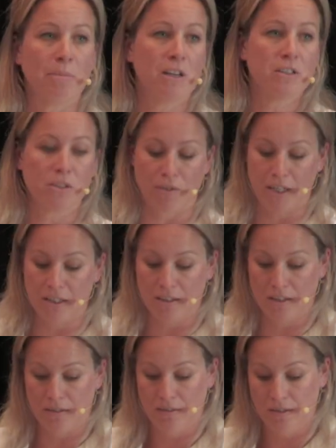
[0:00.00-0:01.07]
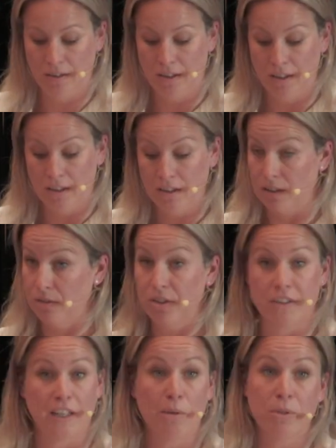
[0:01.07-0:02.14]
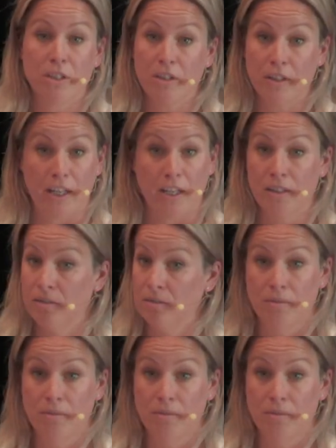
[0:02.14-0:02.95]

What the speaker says: pass grades don't just happen, do they?